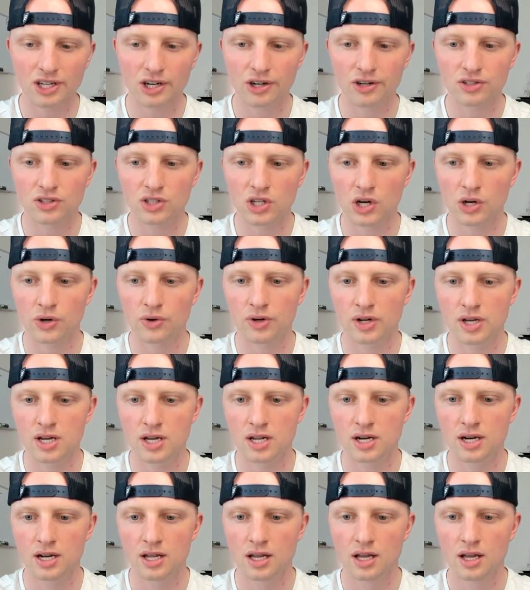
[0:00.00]

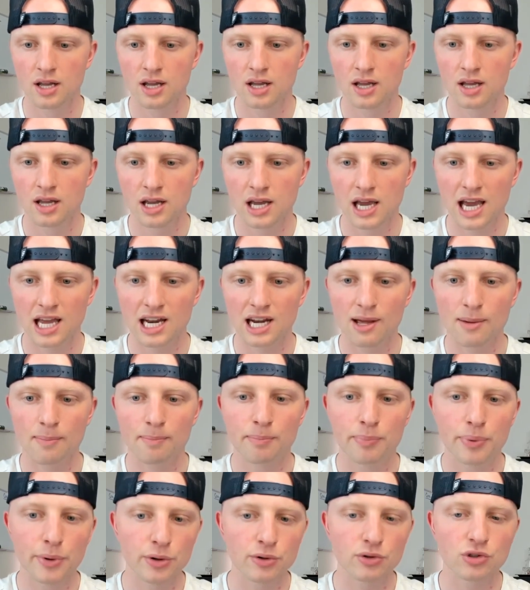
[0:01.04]
serotonin, and
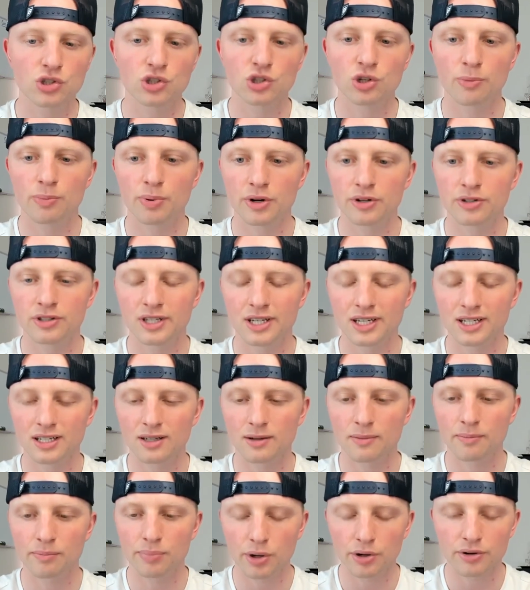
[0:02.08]
it boosts your
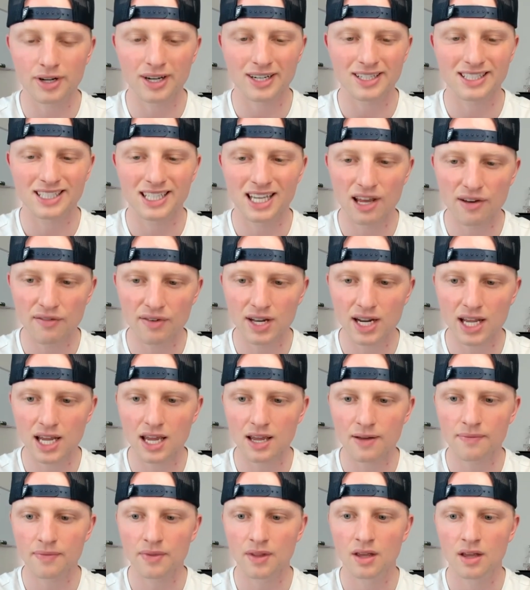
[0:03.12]

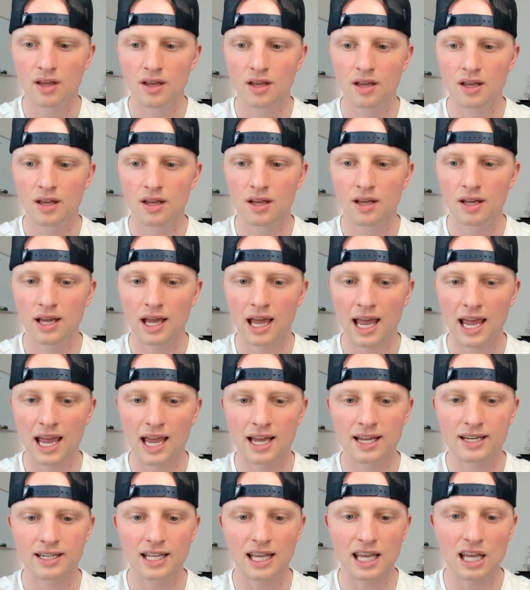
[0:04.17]
productivity.
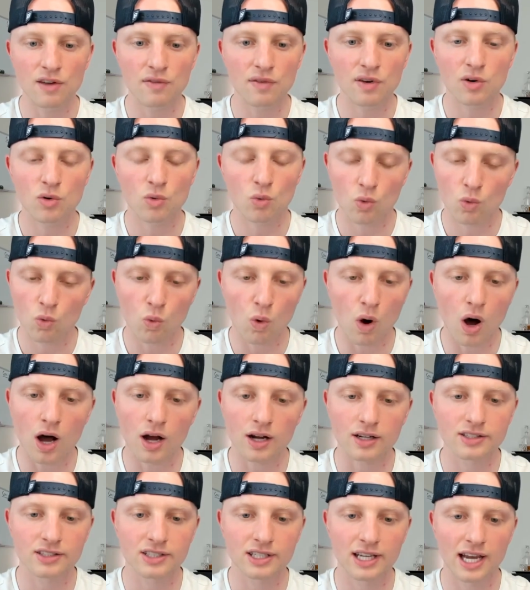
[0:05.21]
And even
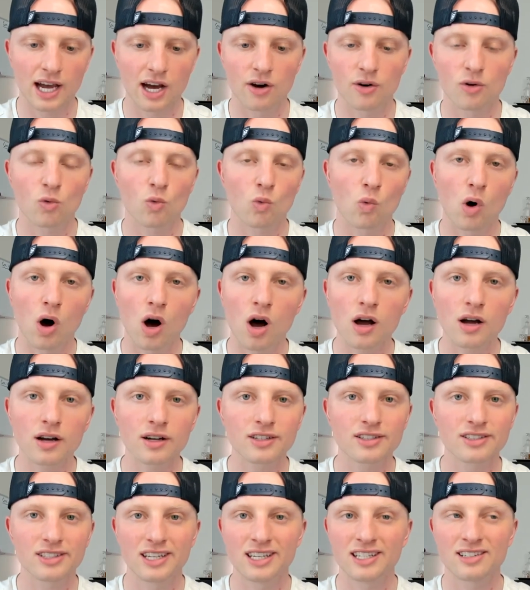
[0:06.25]
walks count.
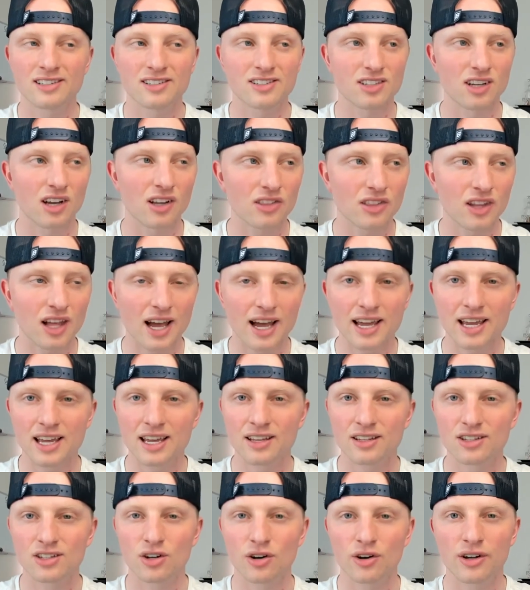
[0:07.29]
Walks in
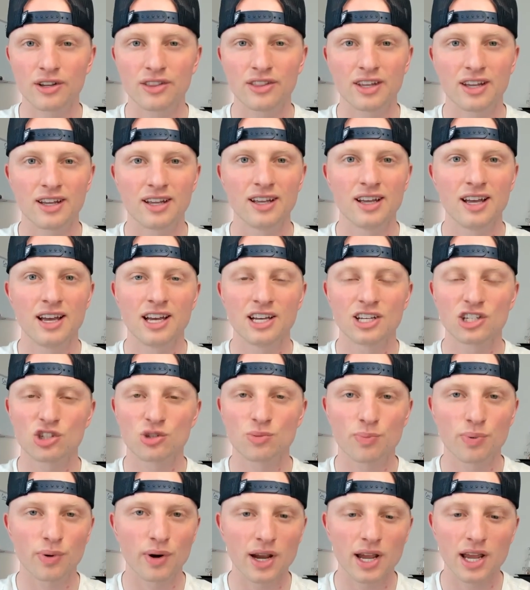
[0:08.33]
sunlight during the
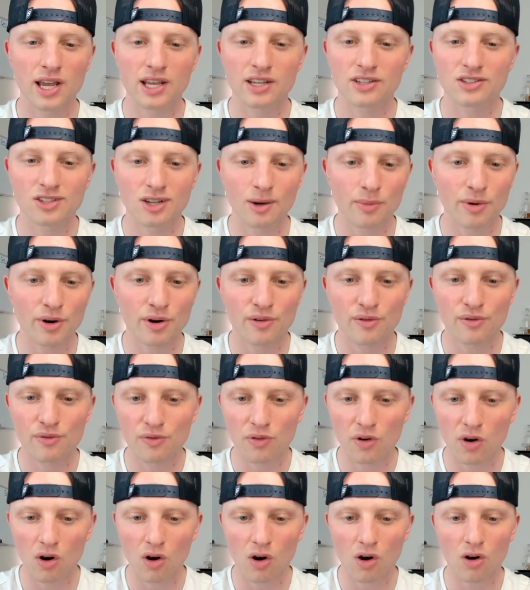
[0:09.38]
spring, summer, and
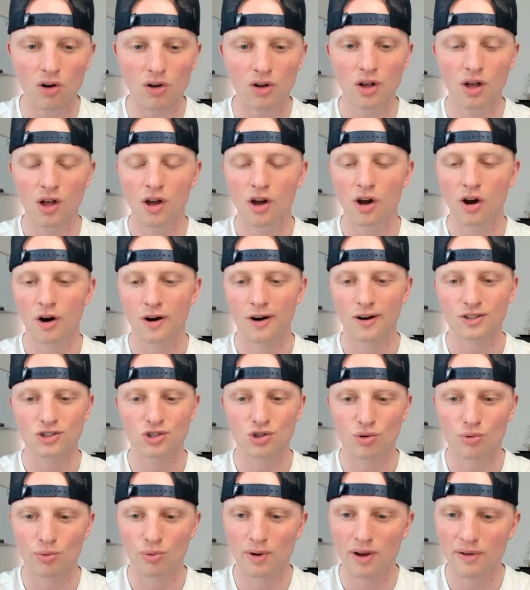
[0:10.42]
fall are
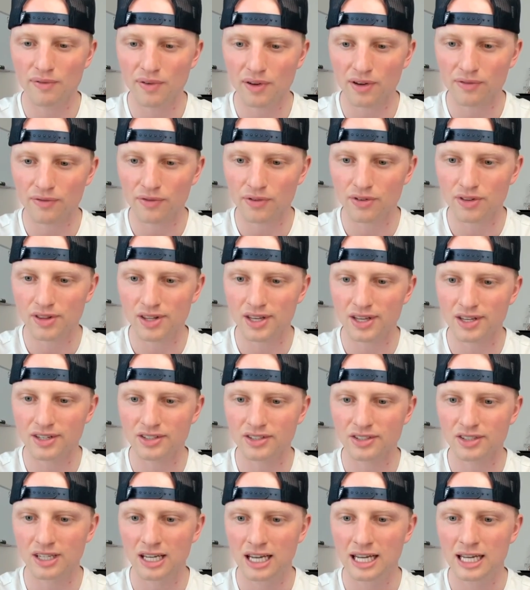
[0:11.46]
terrific for
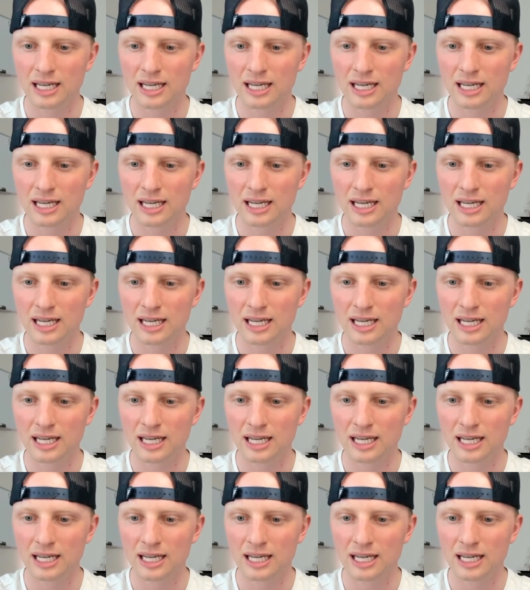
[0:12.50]
this,